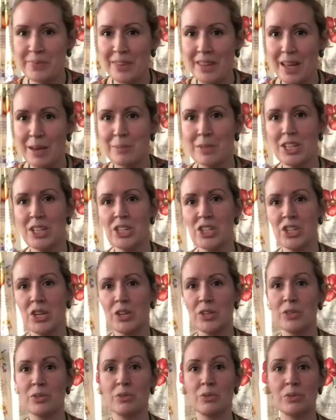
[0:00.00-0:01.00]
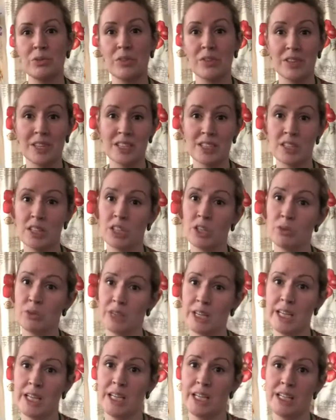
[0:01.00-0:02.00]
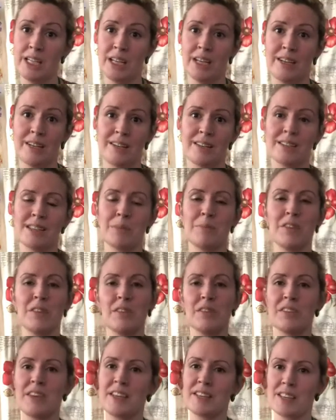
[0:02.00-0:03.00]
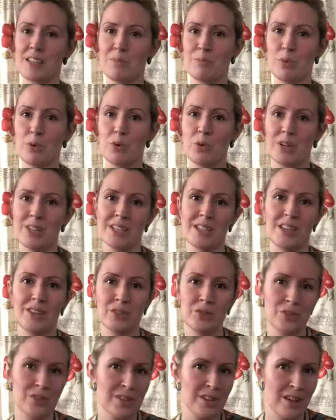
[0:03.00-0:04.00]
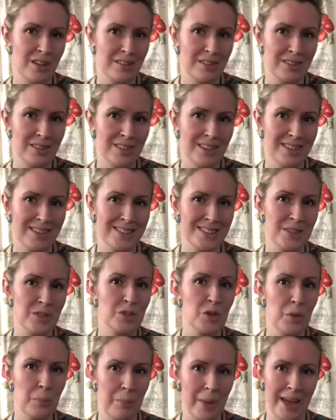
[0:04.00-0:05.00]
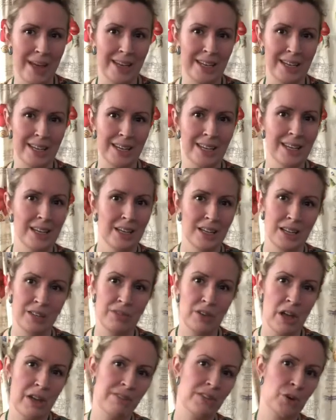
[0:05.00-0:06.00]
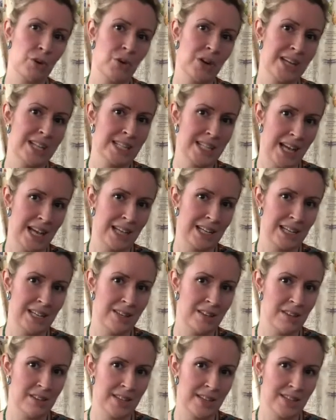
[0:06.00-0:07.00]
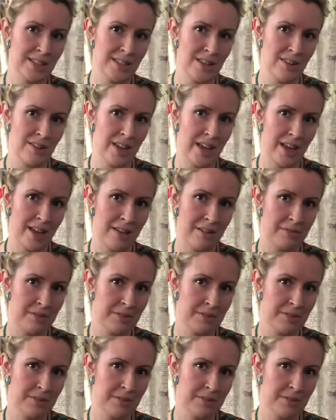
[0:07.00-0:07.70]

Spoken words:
I'm going to show you the things that you need. Some of the things are more essential than other things, so don't panic if you haven't got exactly the things that I have.